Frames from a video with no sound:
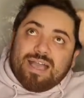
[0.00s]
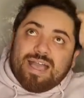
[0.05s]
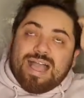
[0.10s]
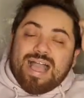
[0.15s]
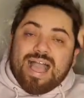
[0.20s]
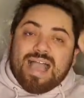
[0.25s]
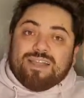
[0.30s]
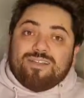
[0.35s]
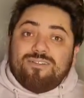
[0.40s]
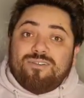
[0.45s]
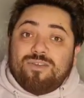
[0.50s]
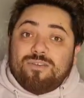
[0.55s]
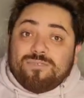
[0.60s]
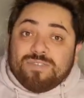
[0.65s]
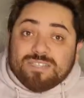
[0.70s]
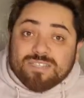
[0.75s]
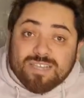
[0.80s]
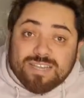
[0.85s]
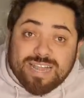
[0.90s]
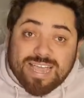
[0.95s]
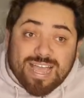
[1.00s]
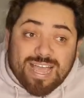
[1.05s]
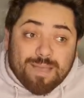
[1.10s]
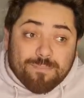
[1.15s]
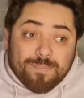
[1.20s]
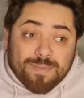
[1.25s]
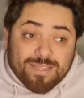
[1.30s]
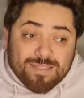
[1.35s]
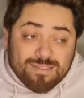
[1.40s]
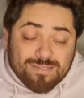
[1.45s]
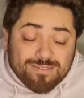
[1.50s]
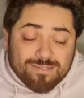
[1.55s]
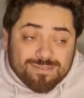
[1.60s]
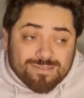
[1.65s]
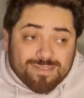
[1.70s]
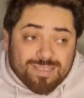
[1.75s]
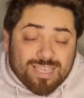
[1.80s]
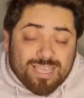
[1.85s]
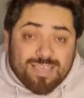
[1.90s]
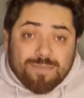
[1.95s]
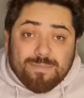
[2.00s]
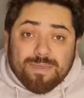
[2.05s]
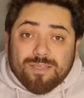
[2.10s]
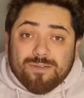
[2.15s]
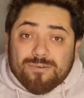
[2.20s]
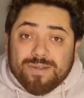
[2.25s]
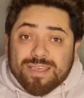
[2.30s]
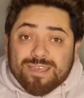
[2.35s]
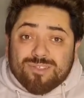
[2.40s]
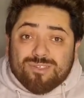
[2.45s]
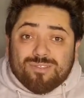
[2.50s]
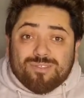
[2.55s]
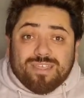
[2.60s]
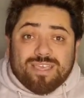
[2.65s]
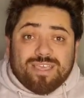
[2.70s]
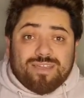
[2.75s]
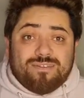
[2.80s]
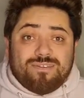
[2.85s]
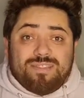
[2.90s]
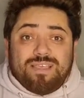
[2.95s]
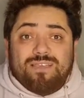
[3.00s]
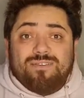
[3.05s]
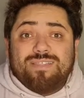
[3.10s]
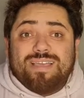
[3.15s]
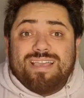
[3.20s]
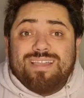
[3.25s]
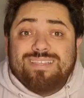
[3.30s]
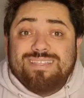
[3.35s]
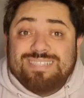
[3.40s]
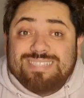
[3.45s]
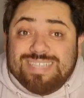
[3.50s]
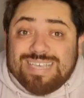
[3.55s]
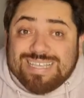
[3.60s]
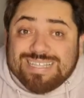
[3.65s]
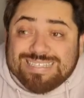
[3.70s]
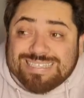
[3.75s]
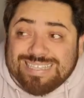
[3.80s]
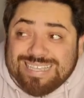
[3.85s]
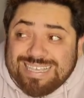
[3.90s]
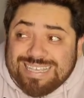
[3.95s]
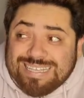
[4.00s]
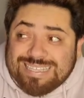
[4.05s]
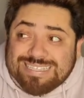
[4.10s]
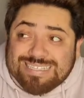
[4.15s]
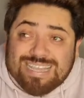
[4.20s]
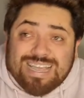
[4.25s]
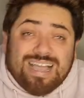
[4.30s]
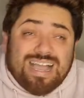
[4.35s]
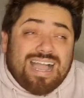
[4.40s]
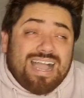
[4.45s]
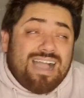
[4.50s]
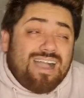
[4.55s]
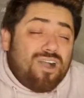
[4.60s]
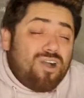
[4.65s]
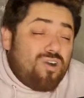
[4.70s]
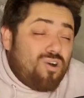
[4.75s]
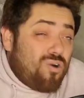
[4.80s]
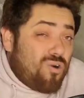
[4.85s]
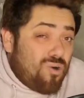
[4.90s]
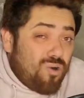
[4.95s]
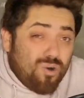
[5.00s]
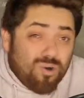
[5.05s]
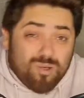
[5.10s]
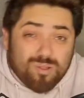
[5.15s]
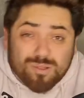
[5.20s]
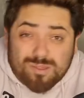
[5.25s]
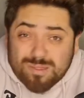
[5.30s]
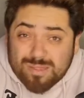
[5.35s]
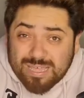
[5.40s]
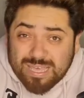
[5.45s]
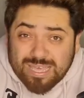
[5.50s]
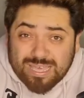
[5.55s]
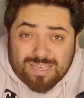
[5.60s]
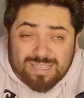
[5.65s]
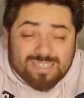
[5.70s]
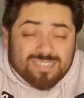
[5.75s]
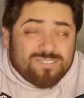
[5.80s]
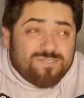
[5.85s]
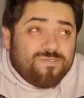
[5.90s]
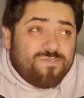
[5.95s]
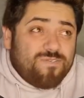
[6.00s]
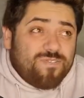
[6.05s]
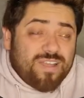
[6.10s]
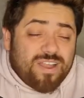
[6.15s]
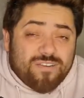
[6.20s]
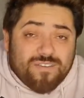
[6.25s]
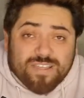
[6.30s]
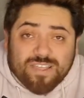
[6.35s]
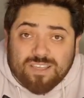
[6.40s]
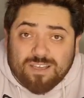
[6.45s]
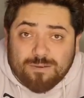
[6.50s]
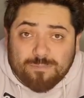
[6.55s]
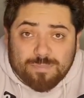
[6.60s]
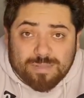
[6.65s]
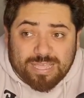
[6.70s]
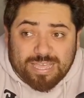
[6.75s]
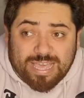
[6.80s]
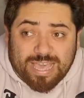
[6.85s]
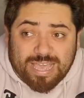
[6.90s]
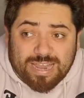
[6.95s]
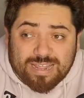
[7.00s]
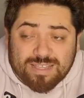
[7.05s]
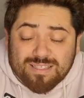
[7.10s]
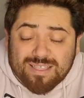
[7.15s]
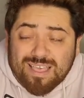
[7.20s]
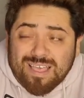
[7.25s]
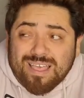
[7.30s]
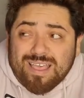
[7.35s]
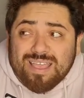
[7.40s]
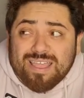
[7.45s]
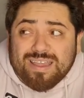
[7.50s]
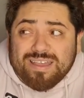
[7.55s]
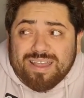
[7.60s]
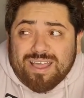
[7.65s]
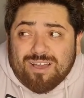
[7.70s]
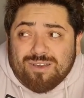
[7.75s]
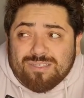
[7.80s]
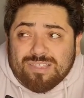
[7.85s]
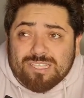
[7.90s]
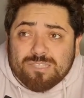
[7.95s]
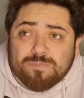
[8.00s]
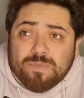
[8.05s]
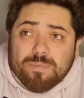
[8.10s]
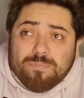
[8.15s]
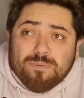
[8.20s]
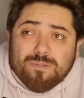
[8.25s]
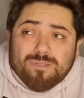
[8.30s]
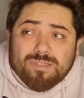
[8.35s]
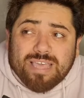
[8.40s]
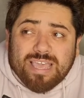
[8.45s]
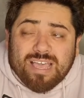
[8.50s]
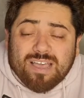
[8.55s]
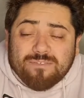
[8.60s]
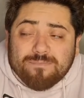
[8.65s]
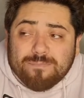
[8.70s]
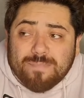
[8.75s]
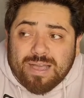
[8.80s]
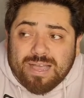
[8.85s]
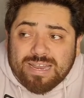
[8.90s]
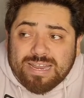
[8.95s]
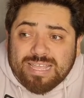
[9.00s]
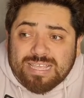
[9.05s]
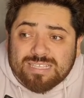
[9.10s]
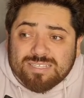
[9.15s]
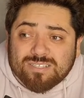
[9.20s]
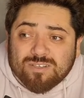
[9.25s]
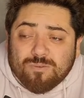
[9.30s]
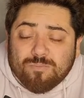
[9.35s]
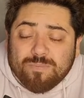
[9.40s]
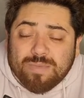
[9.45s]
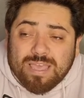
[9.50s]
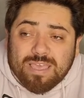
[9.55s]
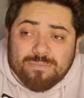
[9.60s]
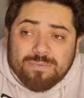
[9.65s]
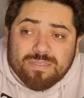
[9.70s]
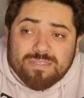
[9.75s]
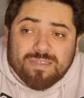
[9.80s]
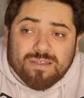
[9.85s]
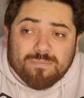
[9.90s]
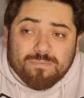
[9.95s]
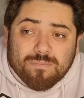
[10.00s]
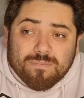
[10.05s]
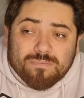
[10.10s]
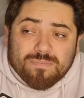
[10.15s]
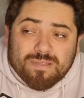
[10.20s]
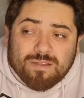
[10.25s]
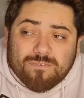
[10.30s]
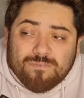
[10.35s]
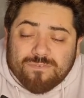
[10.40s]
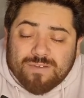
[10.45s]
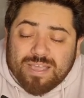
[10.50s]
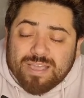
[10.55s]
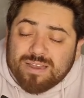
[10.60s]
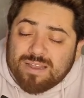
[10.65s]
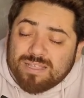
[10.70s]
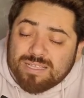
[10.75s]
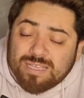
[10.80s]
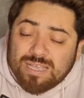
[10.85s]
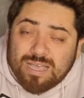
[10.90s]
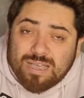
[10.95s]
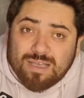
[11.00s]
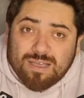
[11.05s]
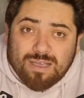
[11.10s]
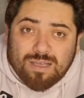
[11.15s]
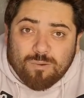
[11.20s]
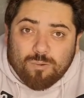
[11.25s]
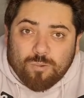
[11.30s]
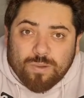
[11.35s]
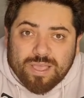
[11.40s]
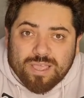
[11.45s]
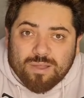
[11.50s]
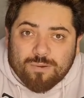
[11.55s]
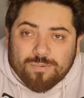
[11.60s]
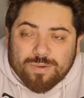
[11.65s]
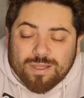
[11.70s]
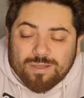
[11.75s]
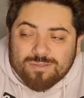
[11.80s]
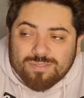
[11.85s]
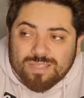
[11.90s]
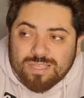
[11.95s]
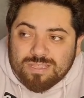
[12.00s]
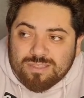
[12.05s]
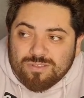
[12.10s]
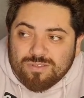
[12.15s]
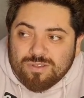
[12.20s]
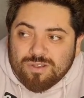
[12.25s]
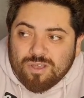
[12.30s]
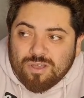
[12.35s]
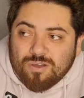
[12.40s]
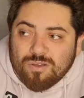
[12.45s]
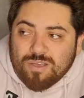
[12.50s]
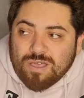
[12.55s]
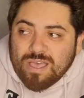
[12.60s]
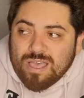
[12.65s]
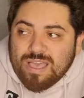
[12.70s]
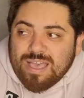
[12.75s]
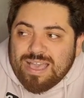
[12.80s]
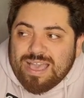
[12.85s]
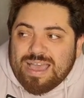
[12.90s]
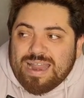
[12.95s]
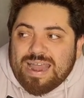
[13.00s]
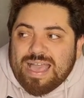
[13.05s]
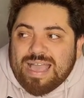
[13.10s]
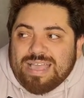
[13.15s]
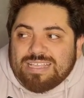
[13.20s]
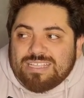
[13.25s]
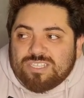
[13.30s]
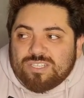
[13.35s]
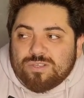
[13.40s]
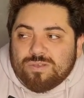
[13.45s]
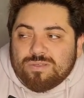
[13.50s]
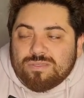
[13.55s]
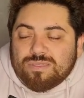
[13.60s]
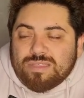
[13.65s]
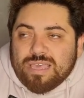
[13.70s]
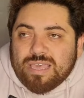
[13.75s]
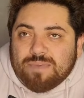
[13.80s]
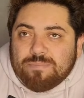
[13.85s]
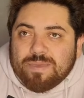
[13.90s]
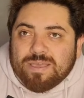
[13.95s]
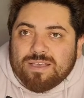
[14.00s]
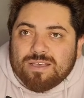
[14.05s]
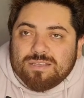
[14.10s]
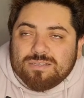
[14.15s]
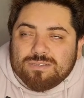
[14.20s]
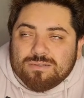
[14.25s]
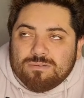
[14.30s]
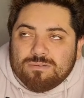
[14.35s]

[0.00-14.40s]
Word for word: I don't know if it's gonna happen immigration here in the United States, it's a whole thing. It's very complicated. Now, these people they have money, so maybe they're they're find a, uh, uh, a way around it, you know. And I do think because